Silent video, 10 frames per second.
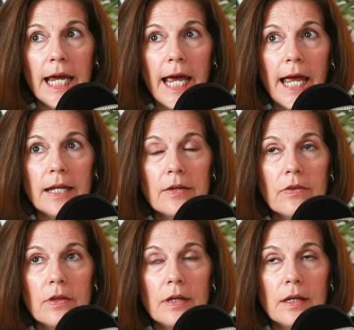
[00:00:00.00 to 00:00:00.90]
and
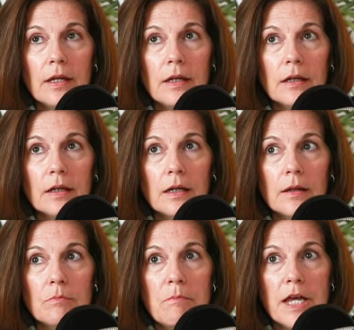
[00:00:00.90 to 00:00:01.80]
the
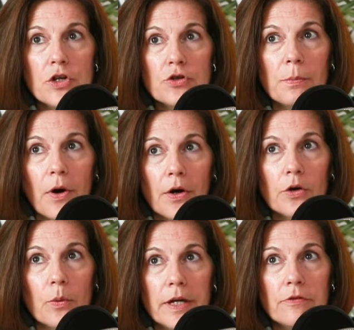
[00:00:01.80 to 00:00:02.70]
major
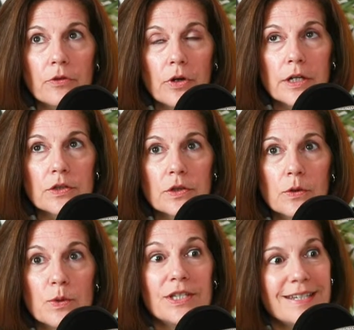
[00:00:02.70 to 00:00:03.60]
parkway for us
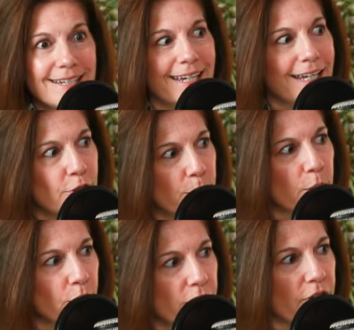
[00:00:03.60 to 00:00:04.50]
was Decatur
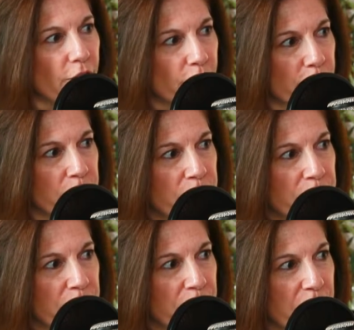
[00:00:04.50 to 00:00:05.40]
Boulevard.
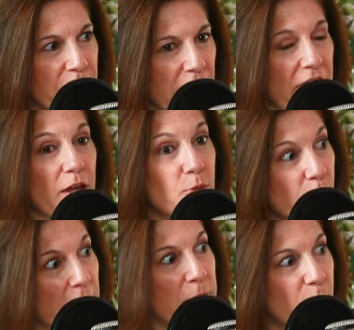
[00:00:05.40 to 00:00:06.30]
And then
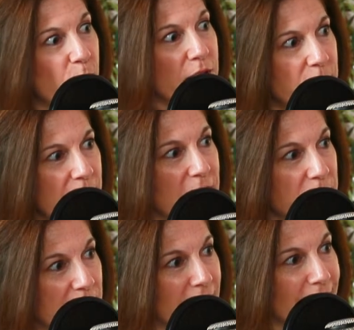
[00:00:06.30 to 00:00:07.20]
Rainbow was being
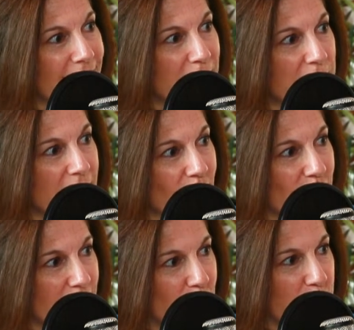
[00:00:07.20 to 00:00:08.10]
built. I mean, I just
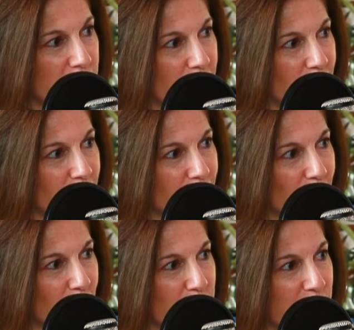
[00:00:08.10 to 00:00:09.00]
aged myself, I
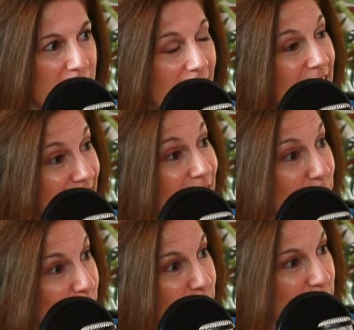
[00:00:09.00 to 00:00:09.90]
know, but
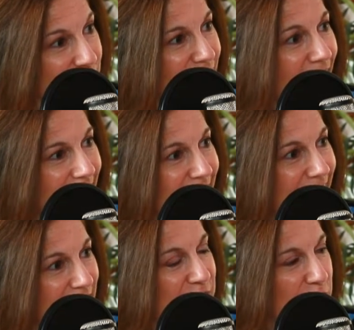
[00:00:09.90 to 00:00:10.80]
that's what it was like
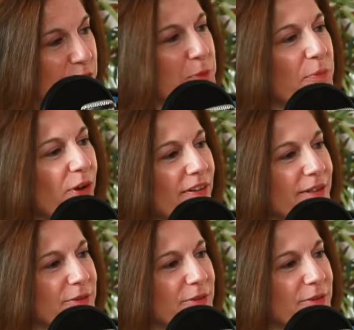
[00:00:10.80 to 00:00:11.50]
then. That's how small it